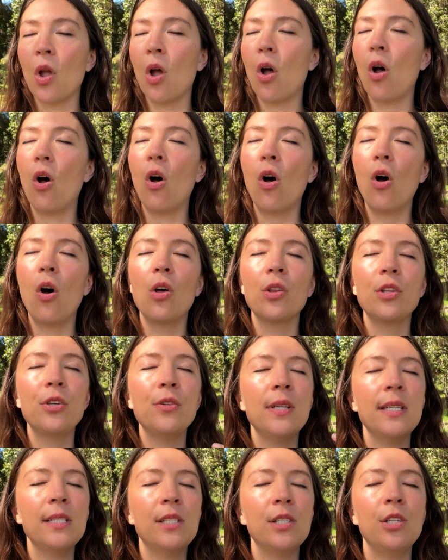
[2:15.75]
All
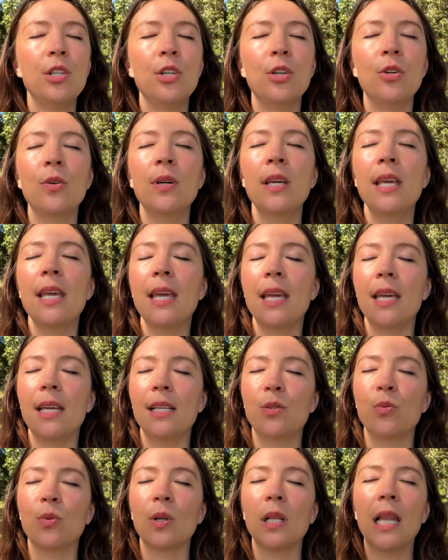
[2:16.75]
you need to do
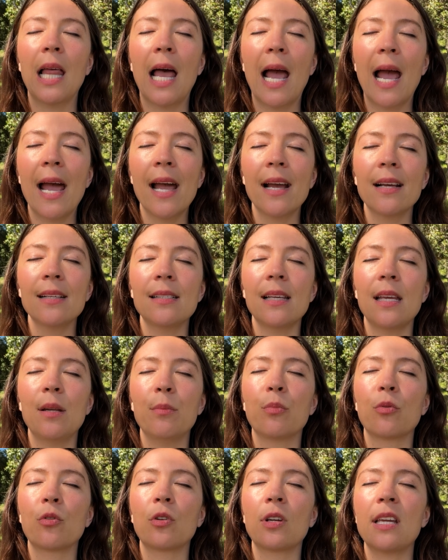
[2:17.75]
is relax
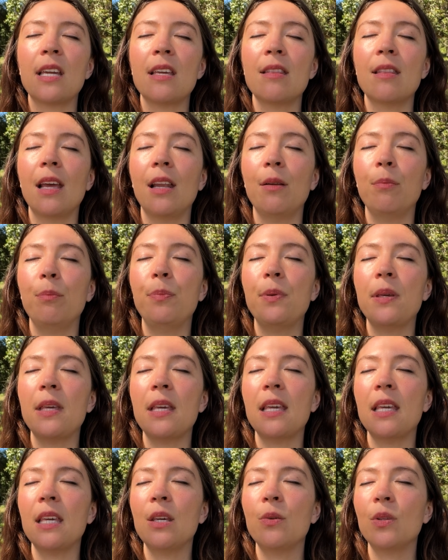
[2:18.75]
and breathe and
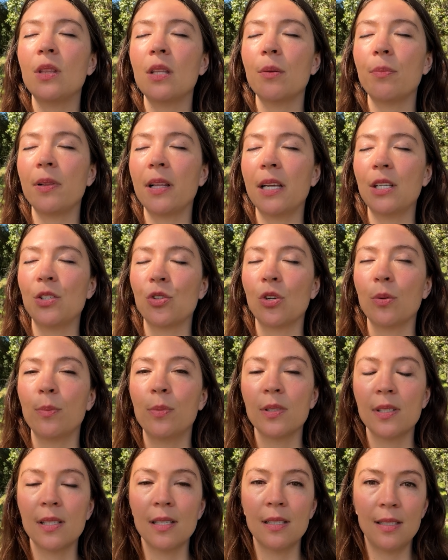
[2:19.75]
be with the
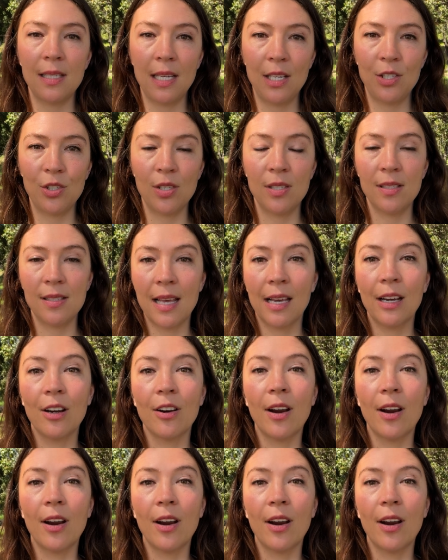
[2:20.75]
pleasurable sensations that are